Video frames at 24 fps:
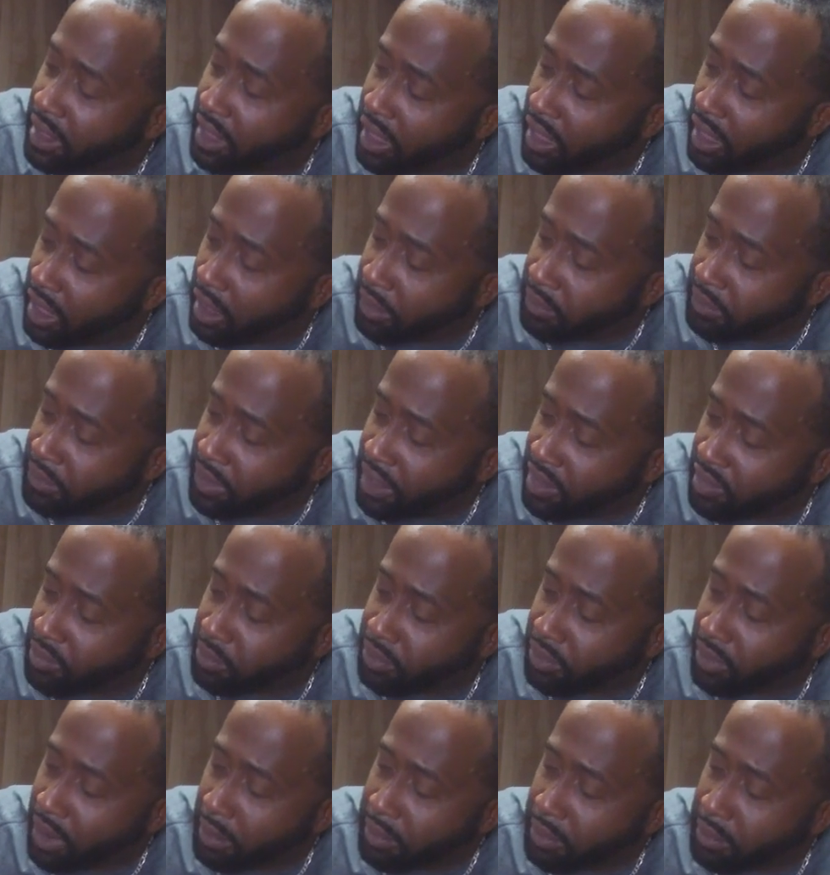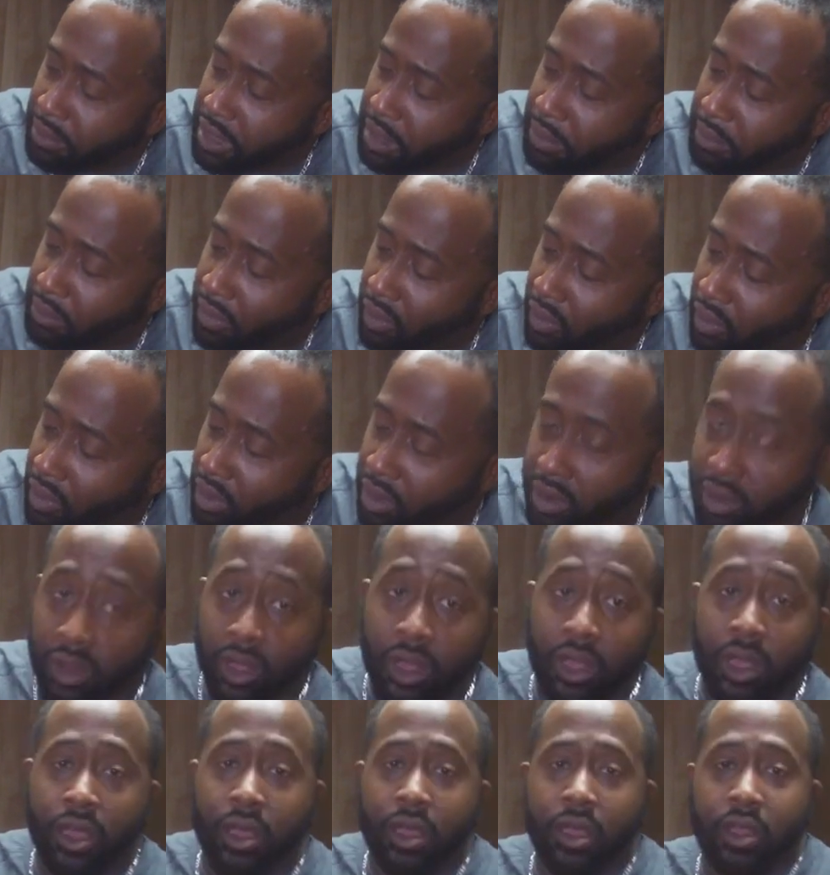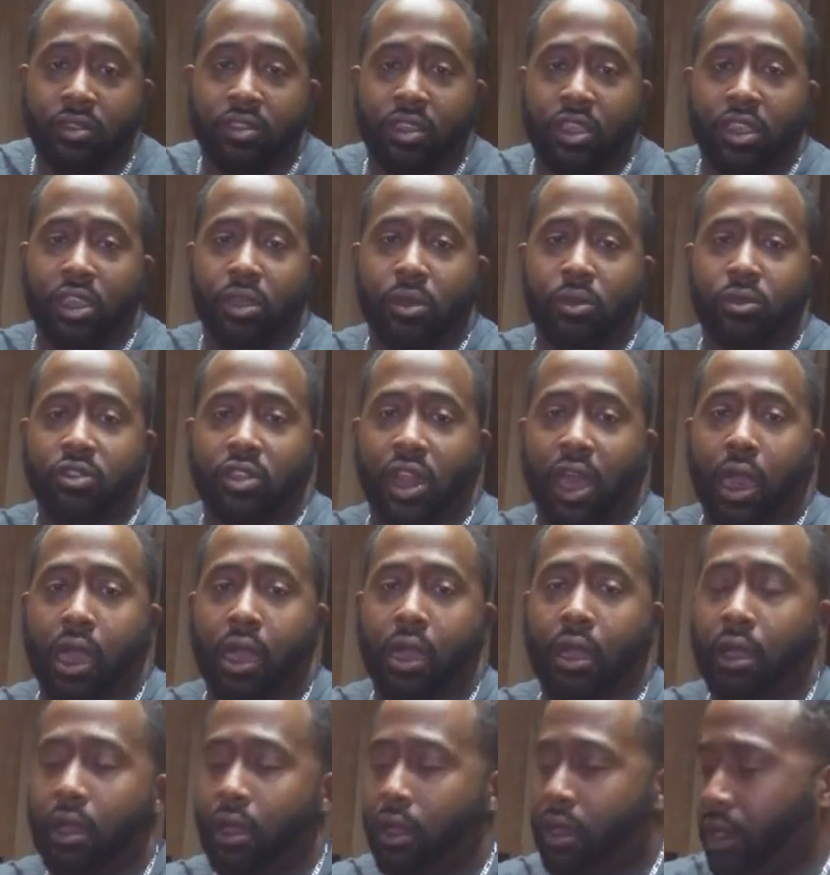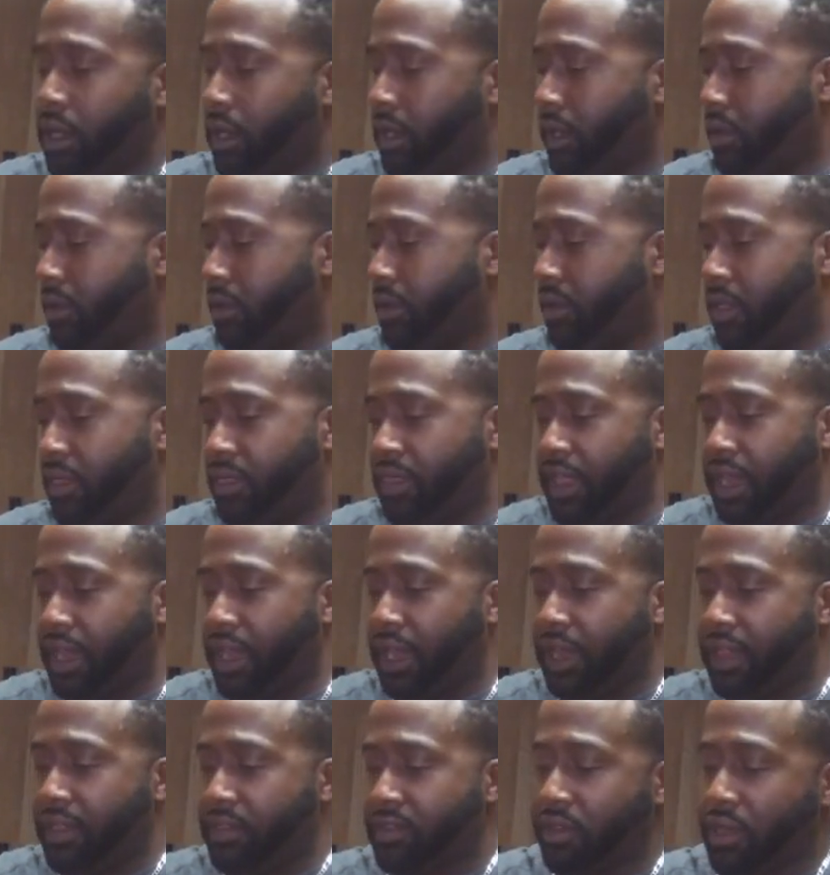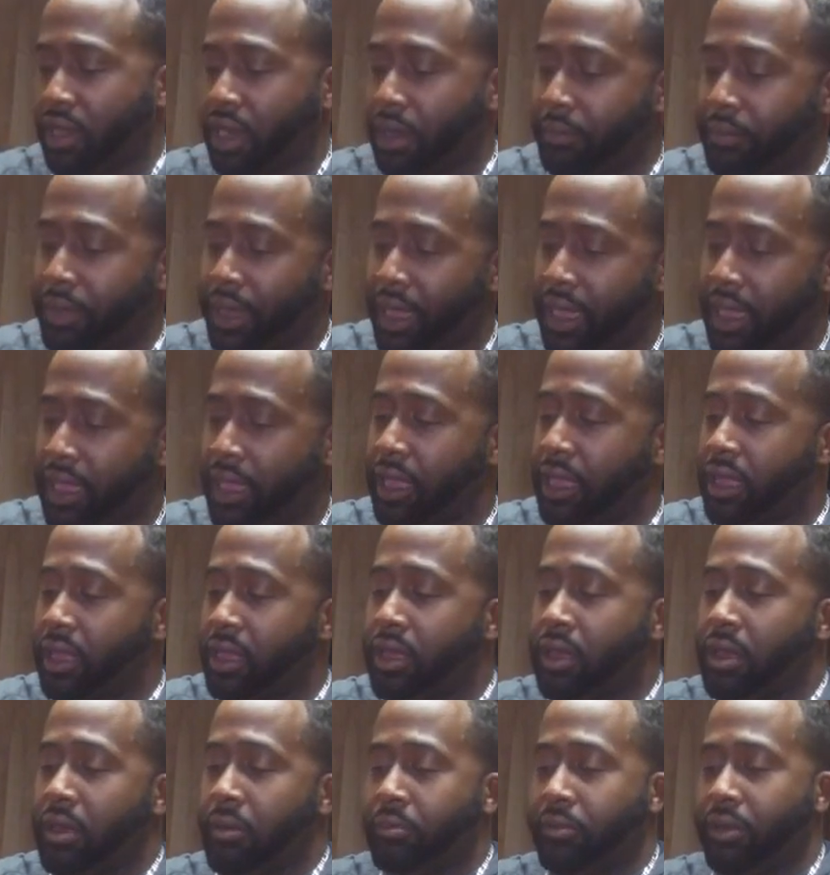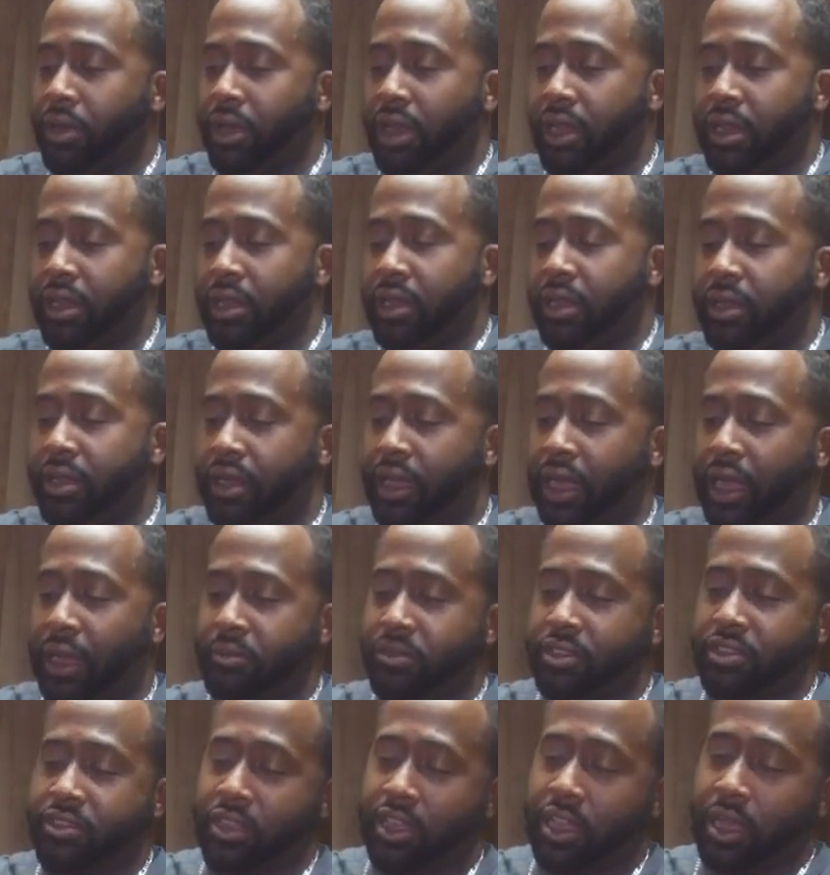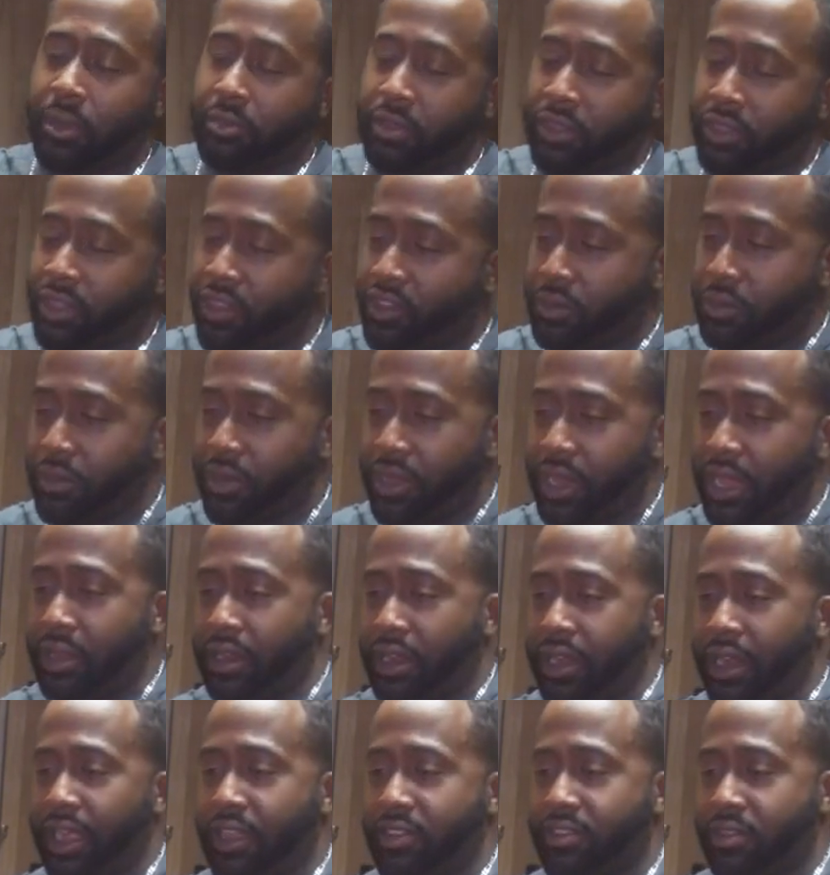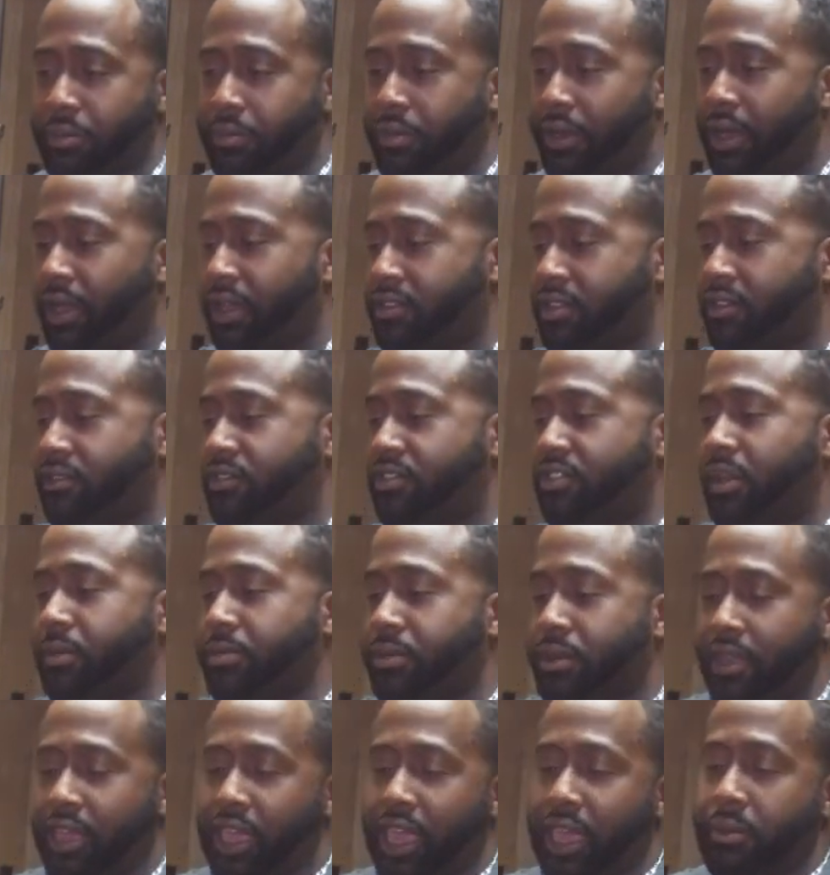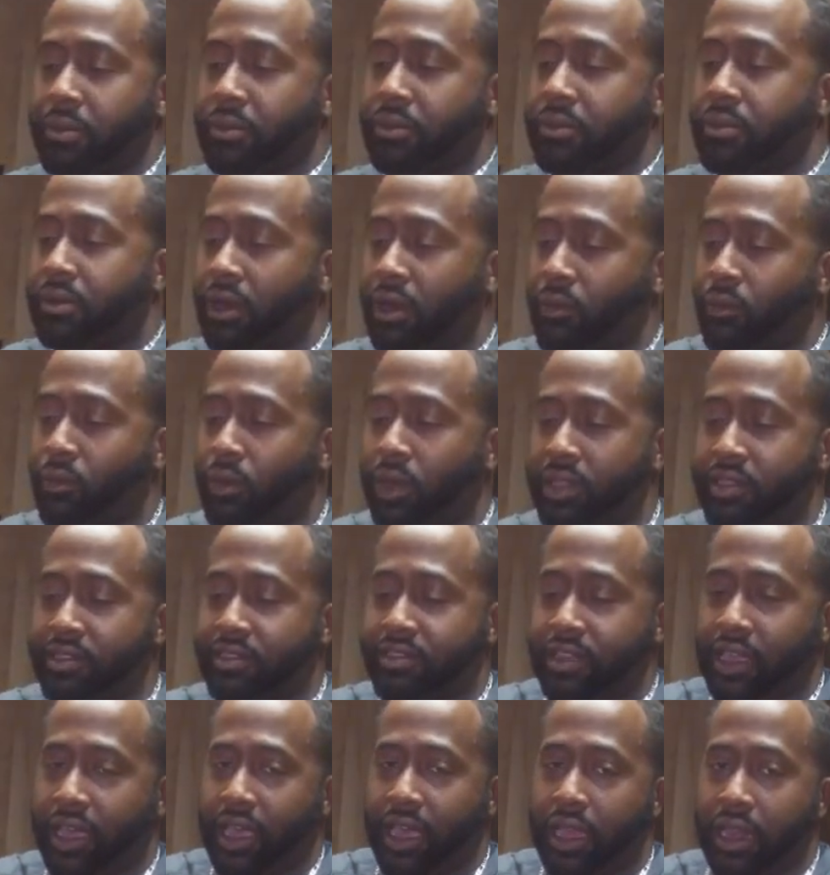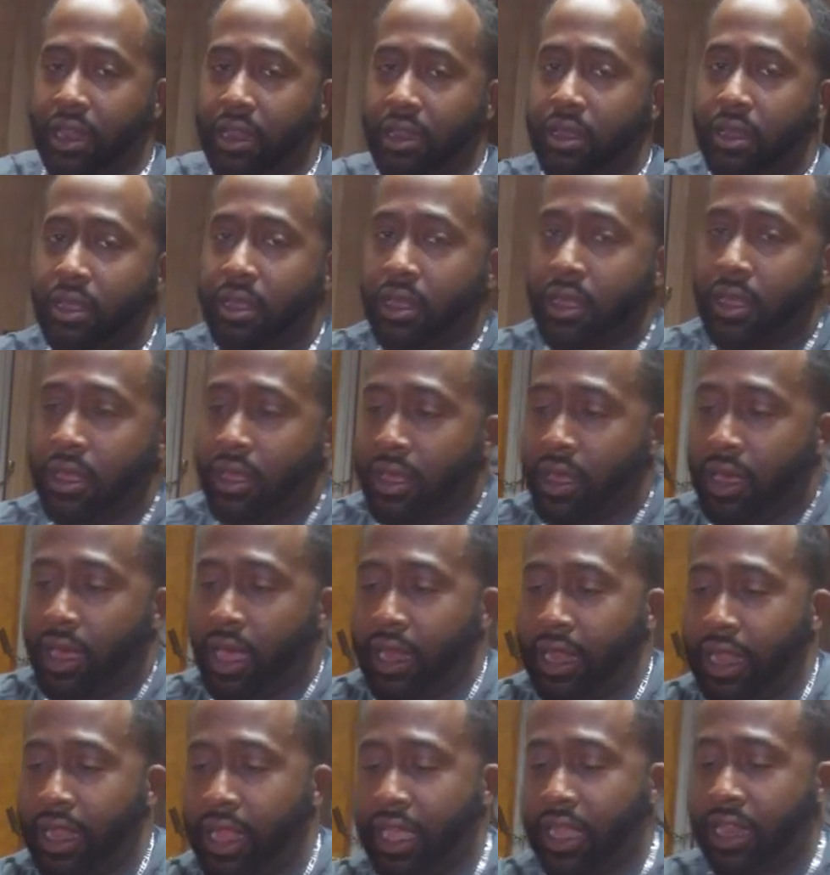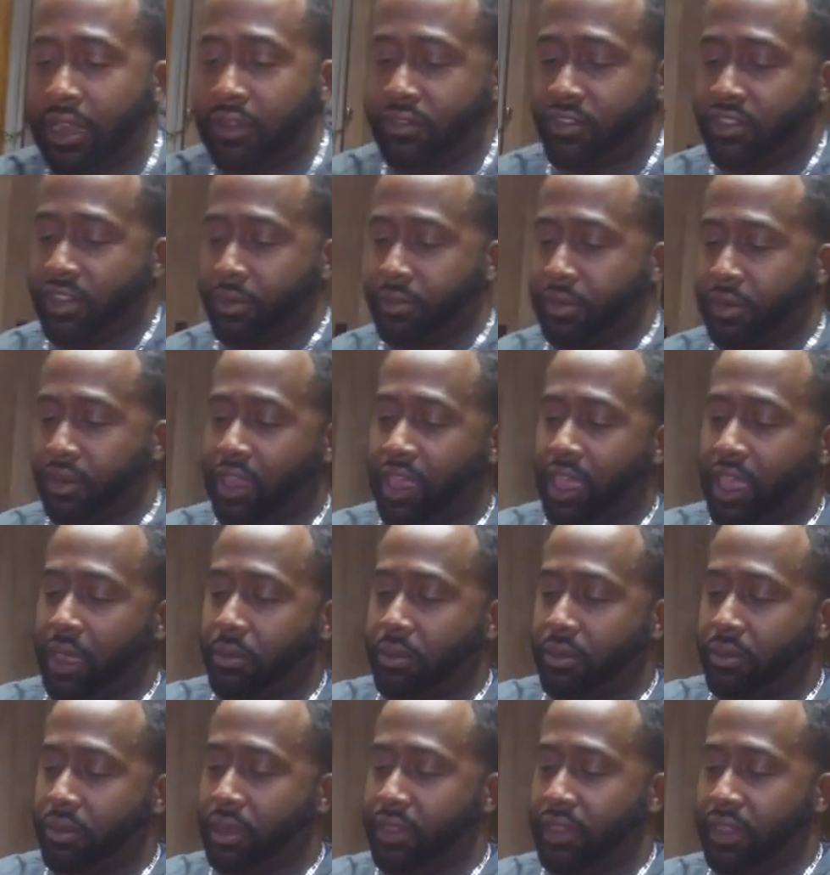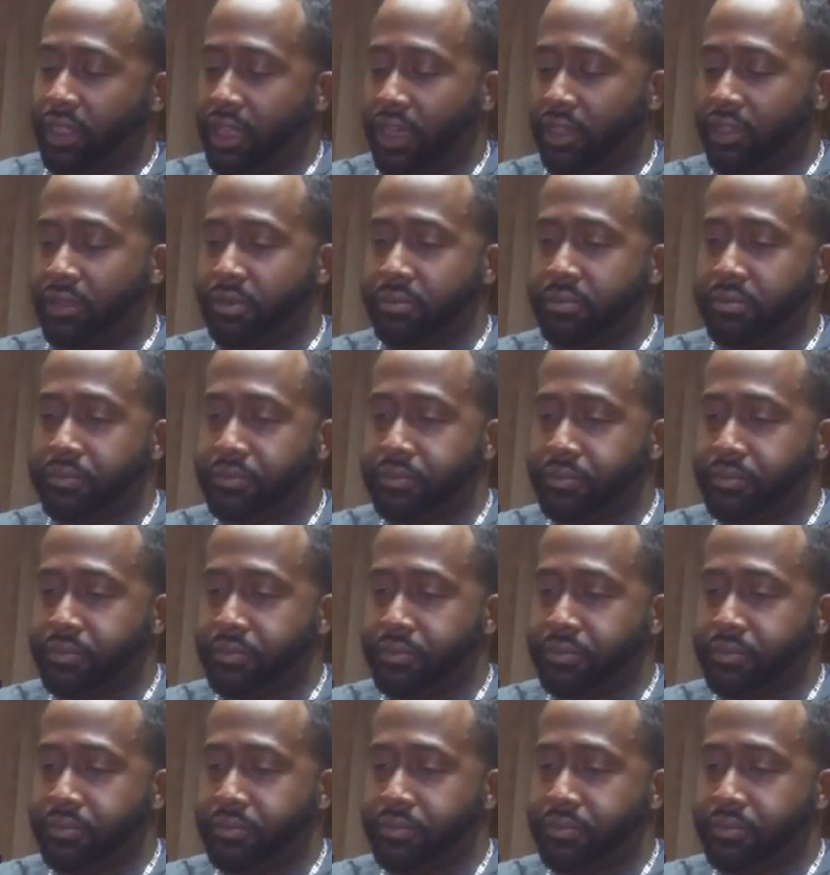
It's probably more to use in a car than it is on a bike, but just a couple things to point out. It has a positive jumper cable on one side, a negative jumper cable on the other,